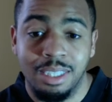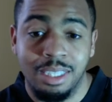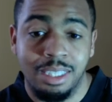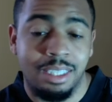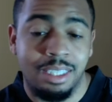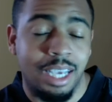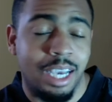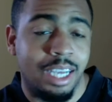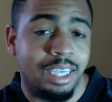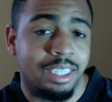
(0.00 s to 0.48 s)

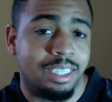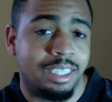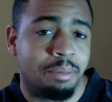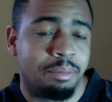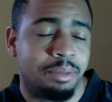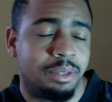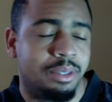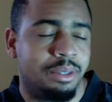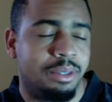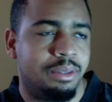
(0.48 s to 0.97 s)
He's had his
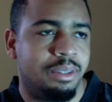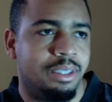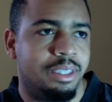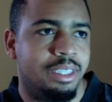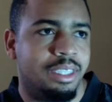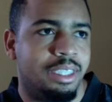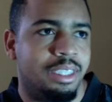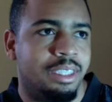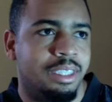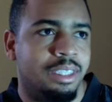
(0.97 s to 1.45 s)

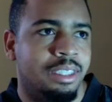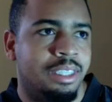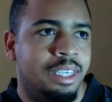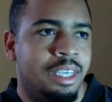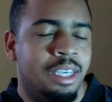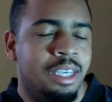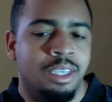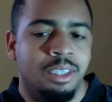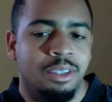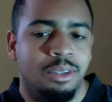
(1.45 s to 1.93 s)
opportunities
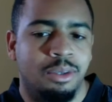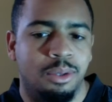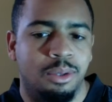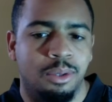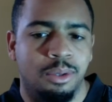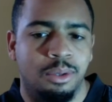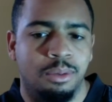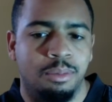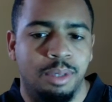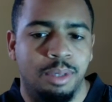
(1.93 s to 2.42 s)

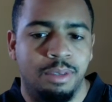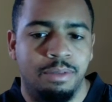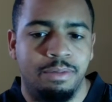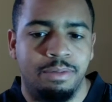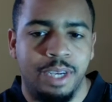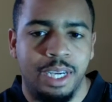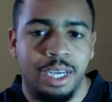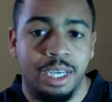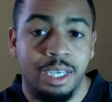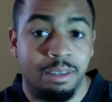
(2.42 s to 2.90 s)
to be
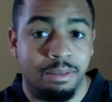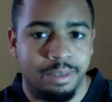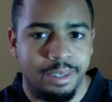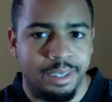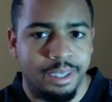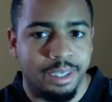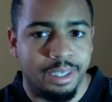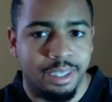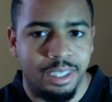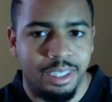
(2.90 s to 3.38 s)
fair and
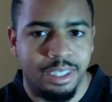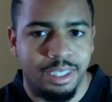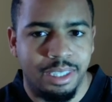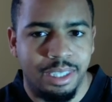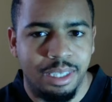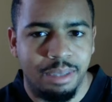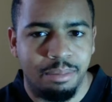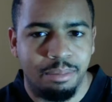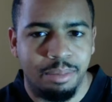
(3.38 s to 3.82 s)
realistic,